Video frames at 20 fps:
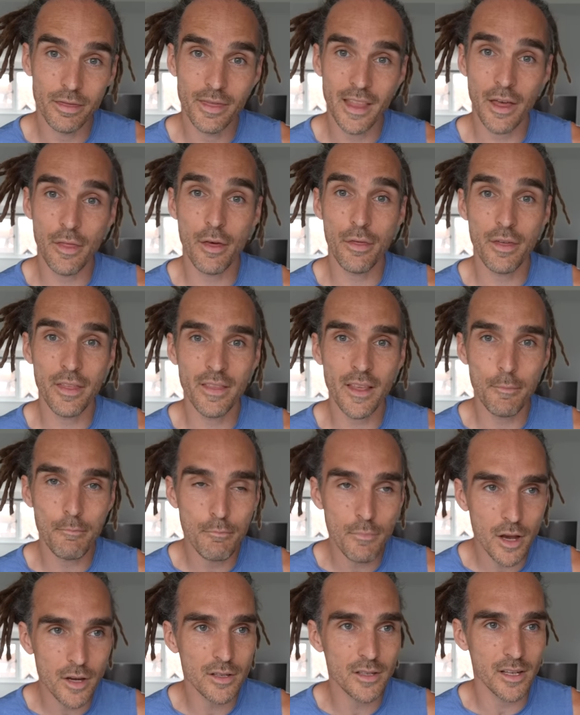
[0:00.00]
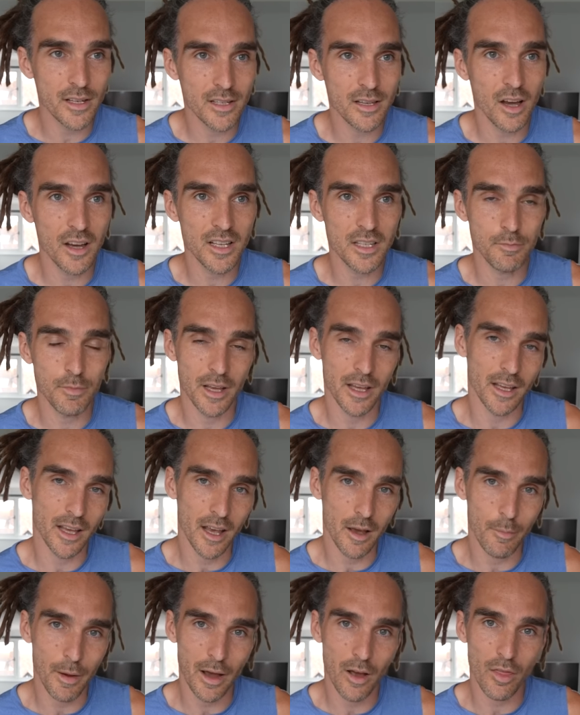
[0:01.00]
Now, the thing that most excites me
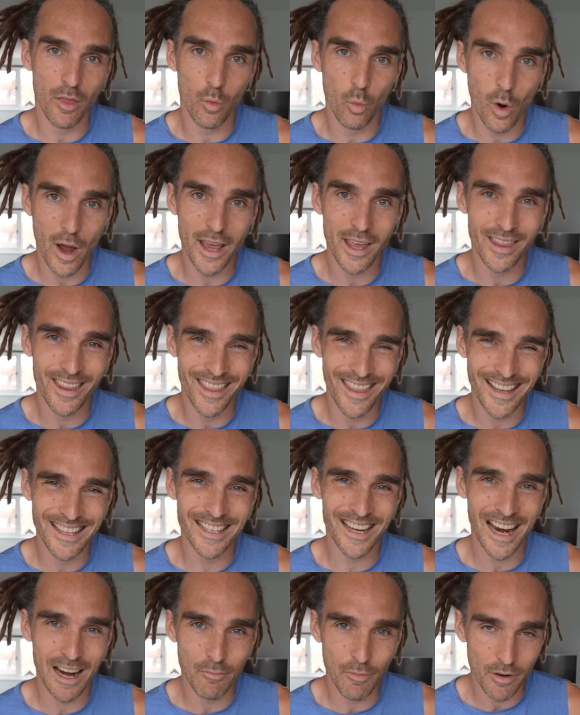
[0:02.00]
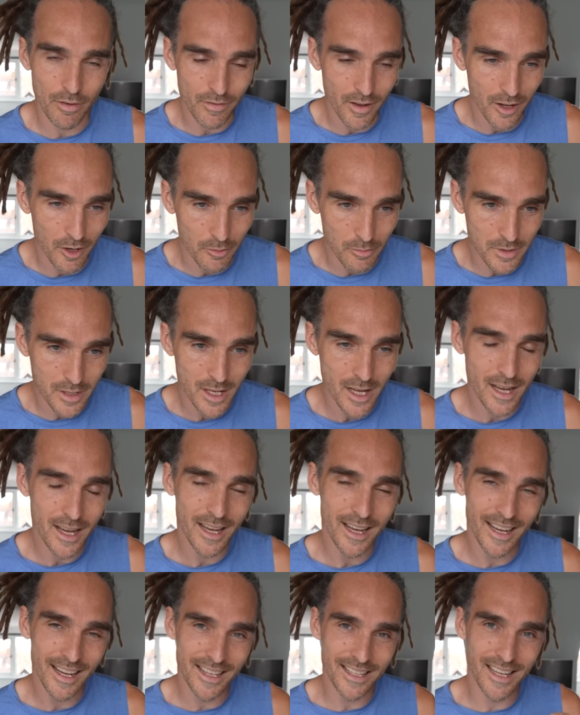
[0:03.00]
about the way that this camera films
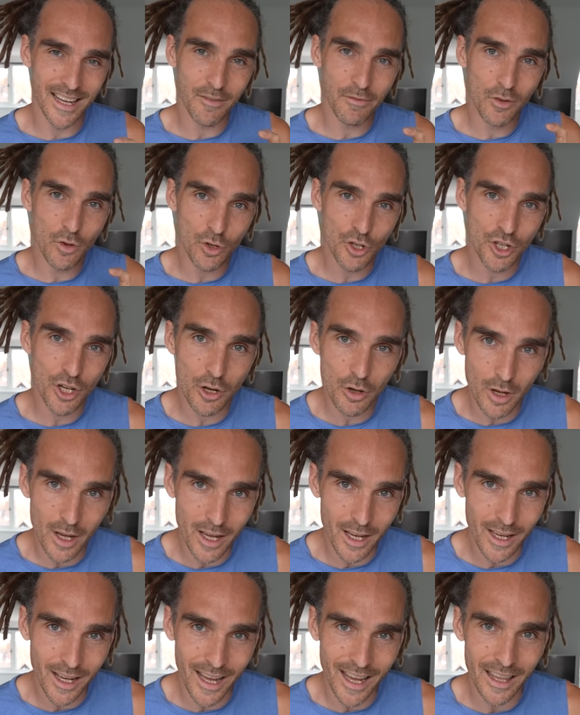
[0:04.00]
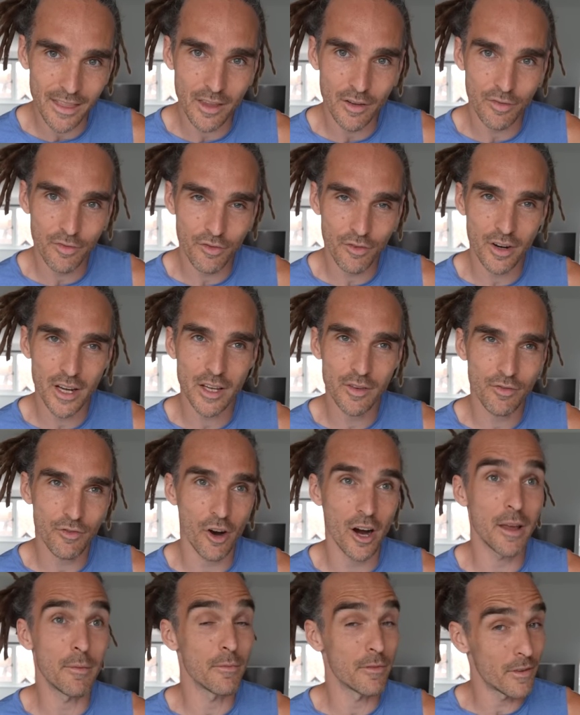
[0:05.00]
is if you're shooting in the free
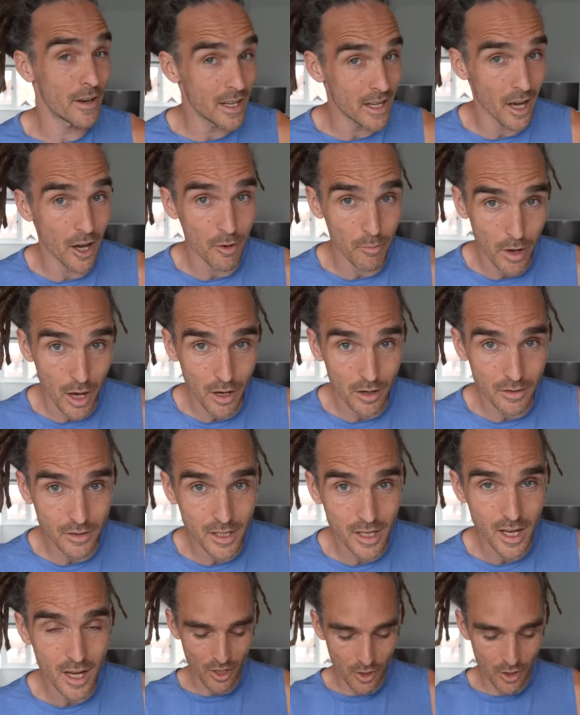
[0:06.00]
frame video mode,